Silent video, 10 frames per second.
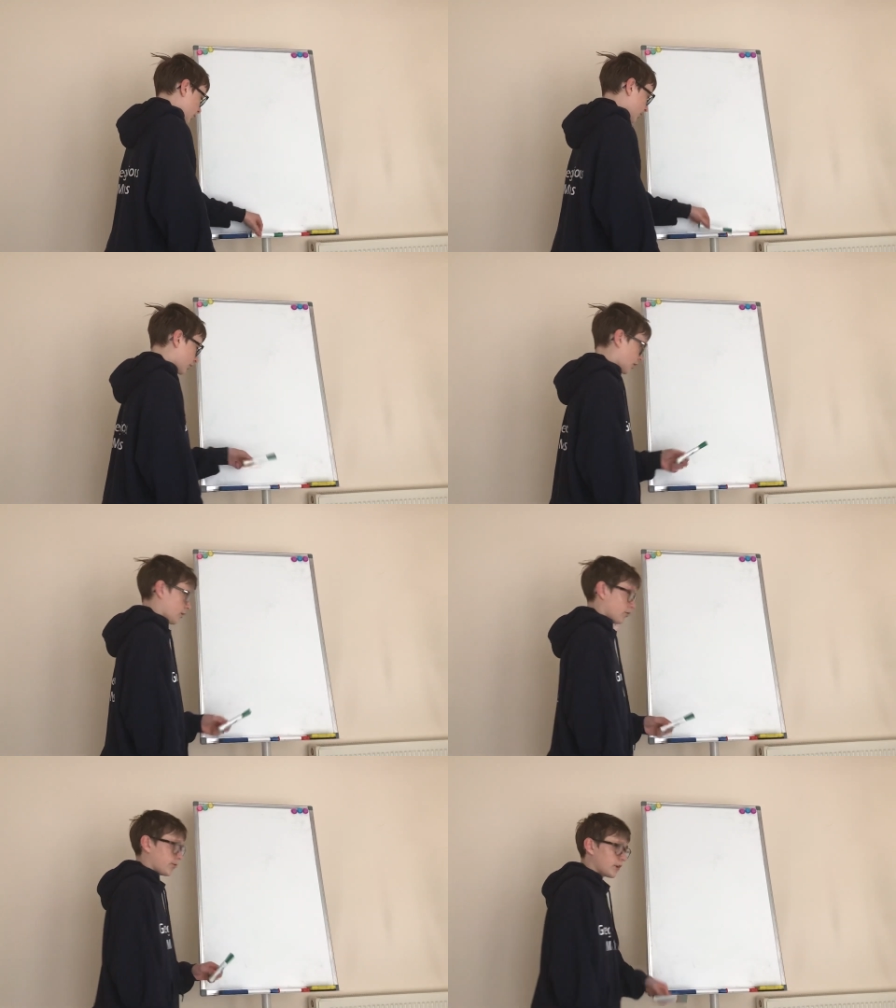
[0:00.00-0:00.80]

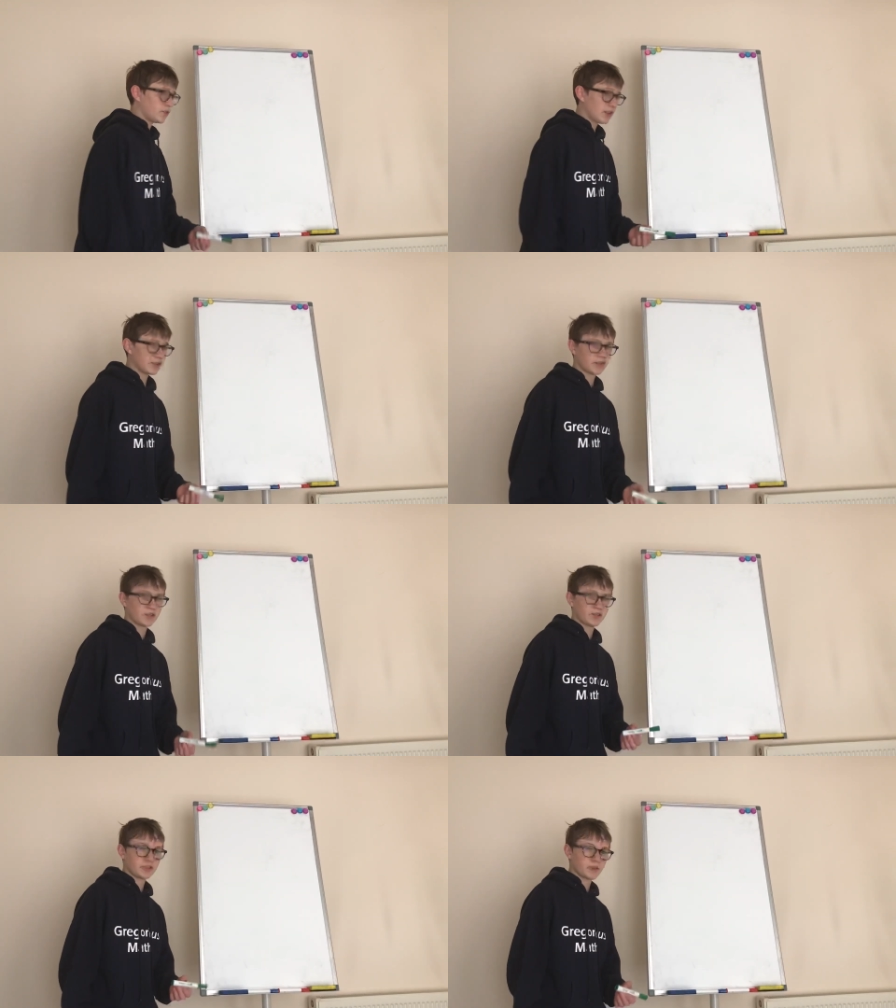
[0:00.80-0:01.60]
So first let's
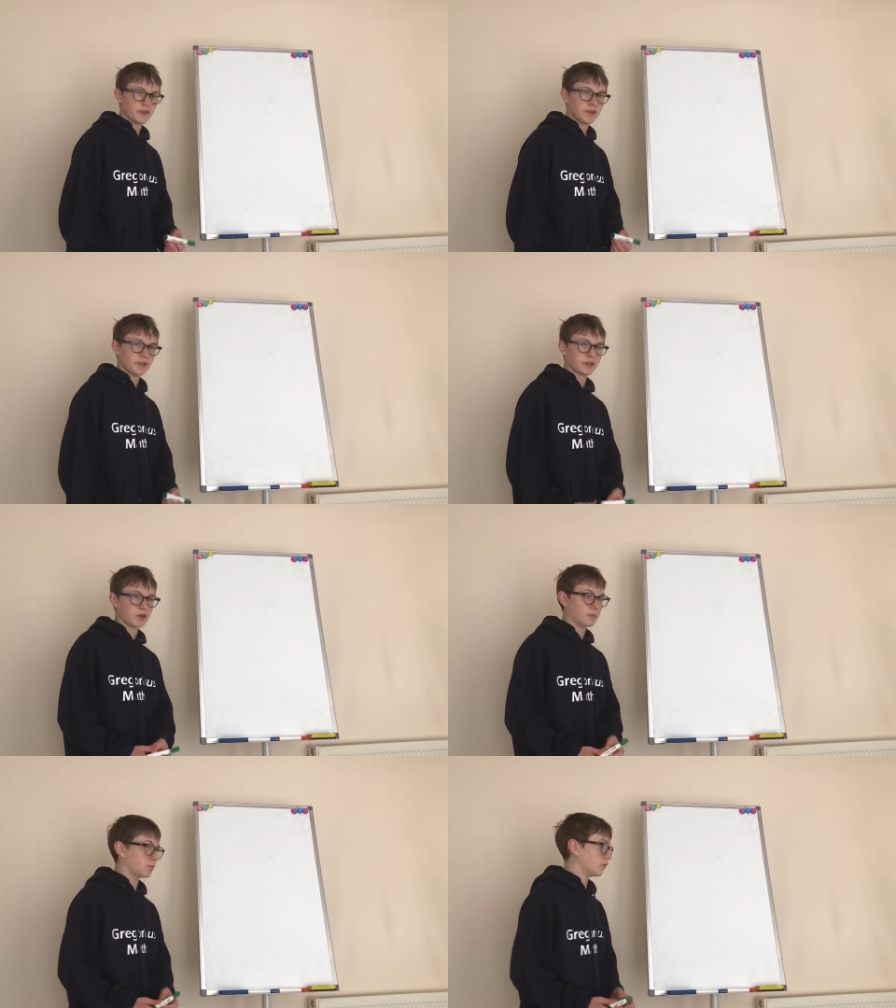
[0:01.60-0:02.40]
consider an
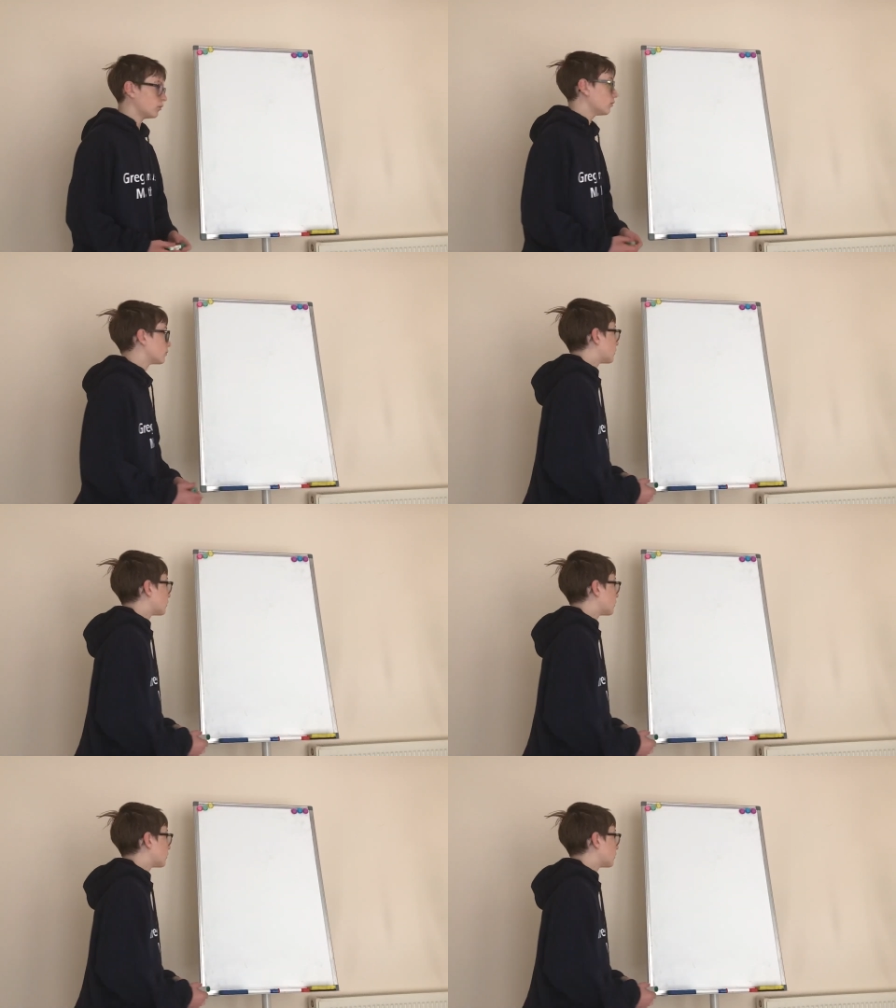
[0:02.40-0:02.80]
example.